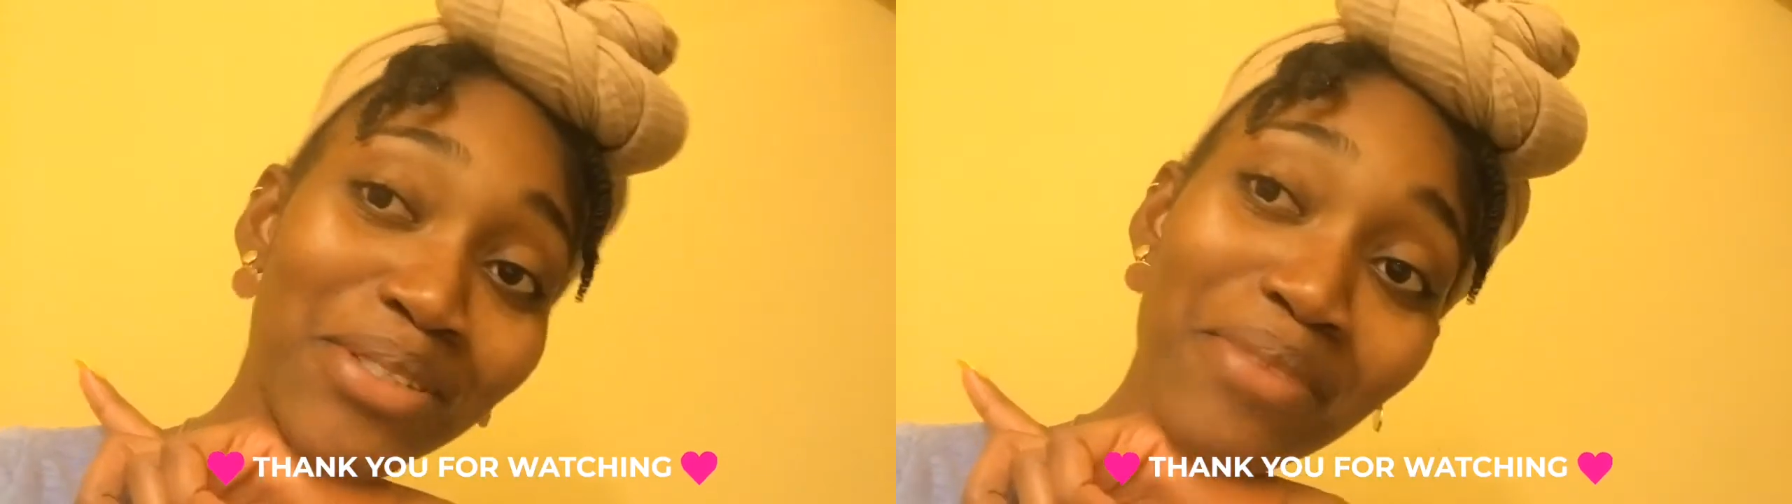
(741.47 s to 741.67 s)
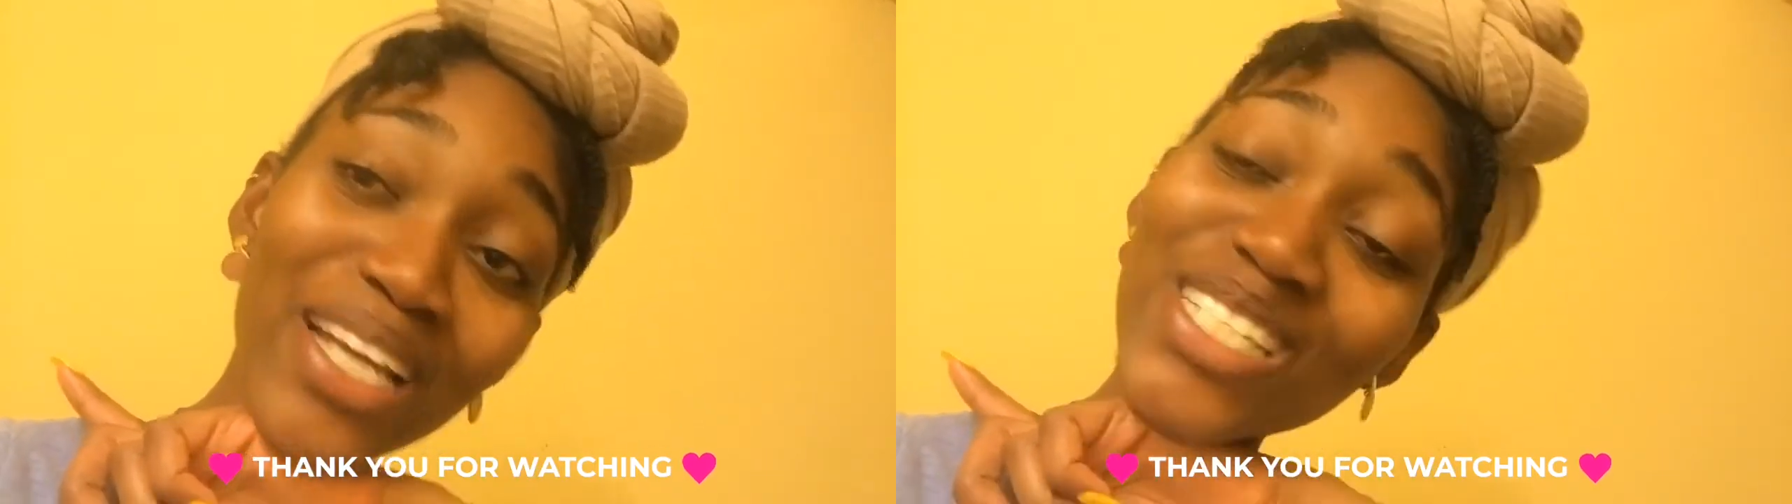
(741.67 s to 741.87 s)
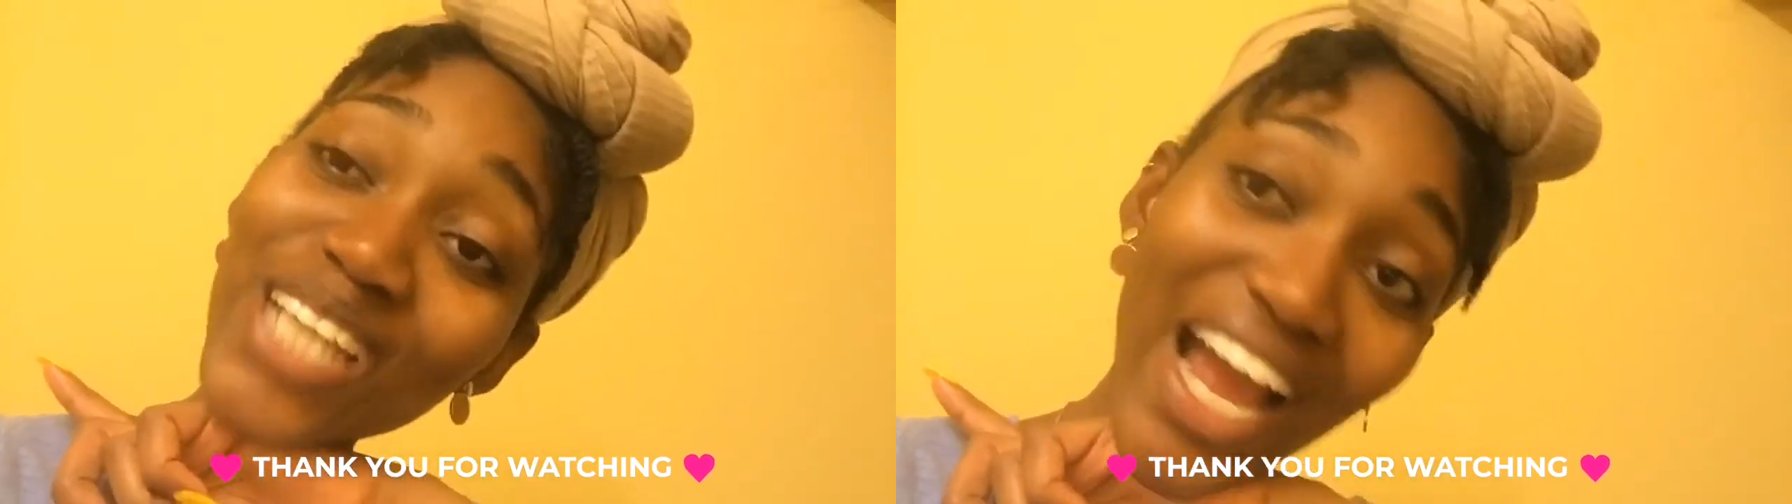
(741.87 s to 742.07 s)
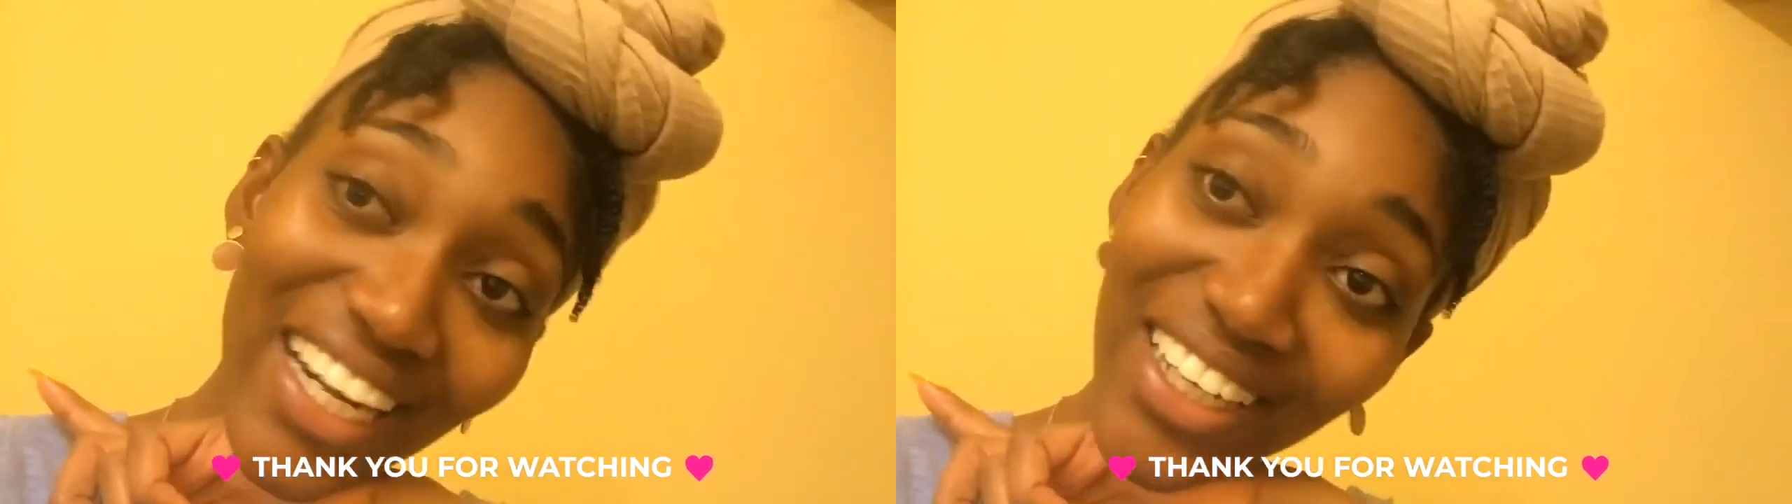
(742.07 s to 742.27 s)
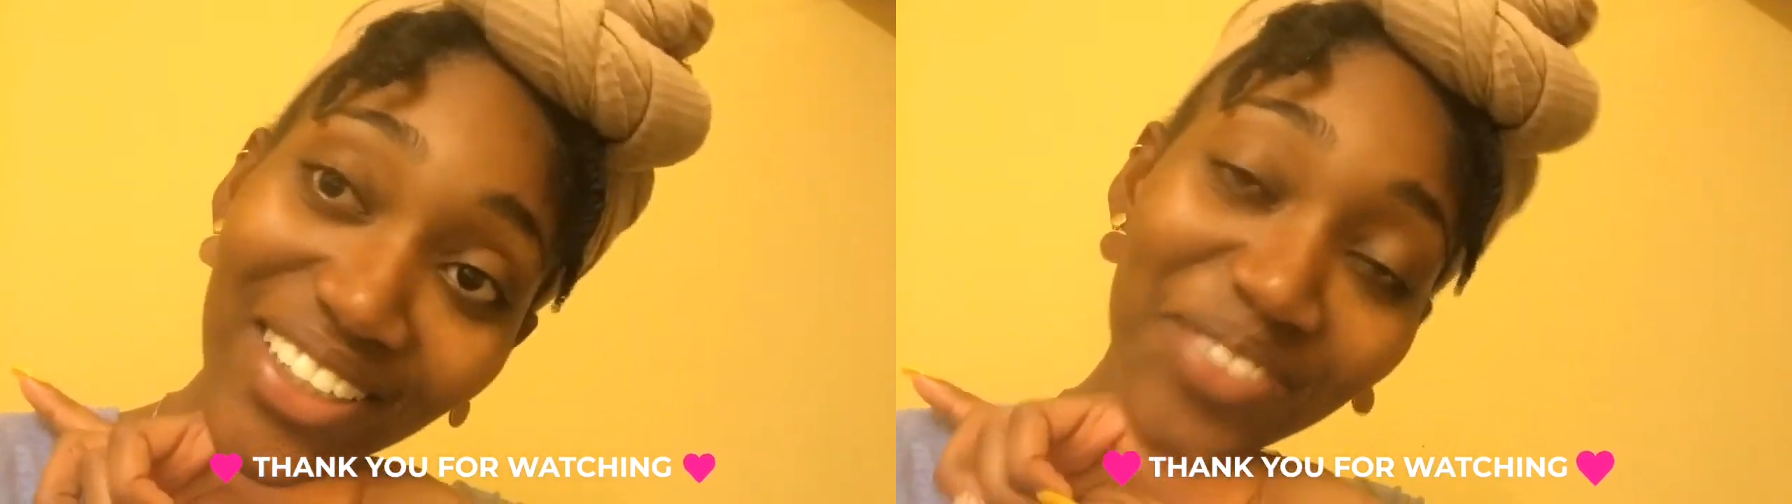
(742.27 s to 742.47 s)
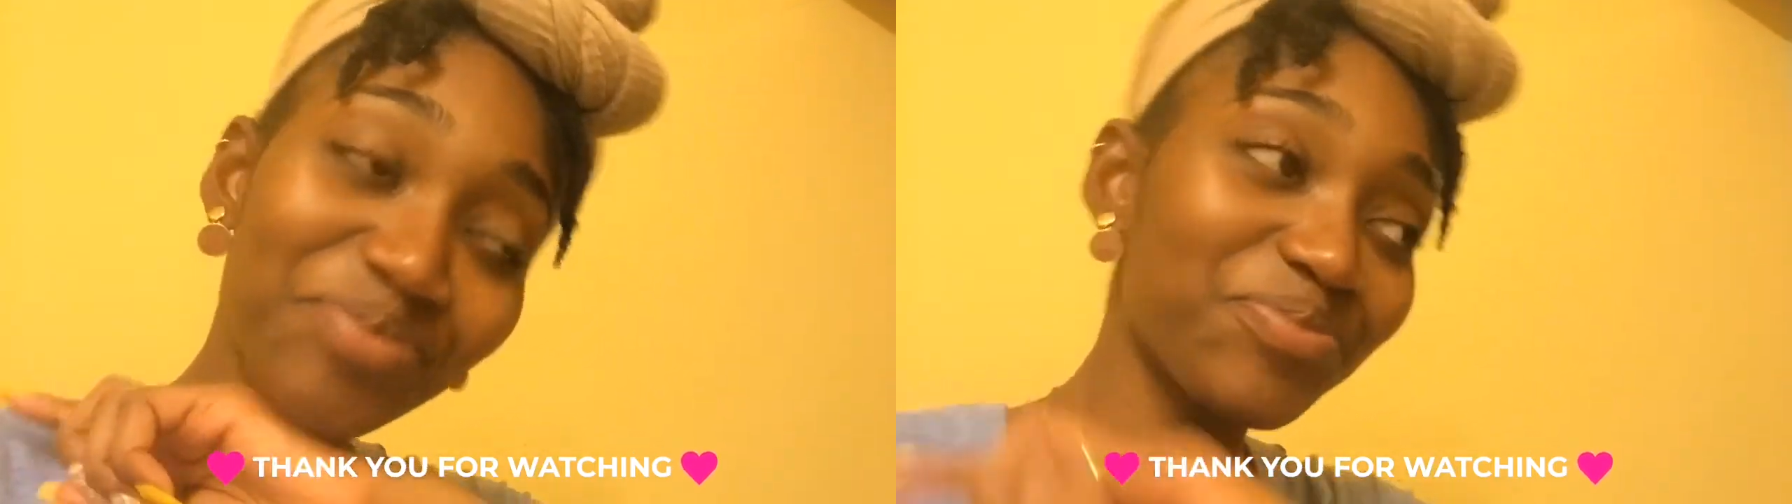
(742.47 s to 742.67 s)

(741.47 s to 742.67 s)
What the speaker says: to my channel,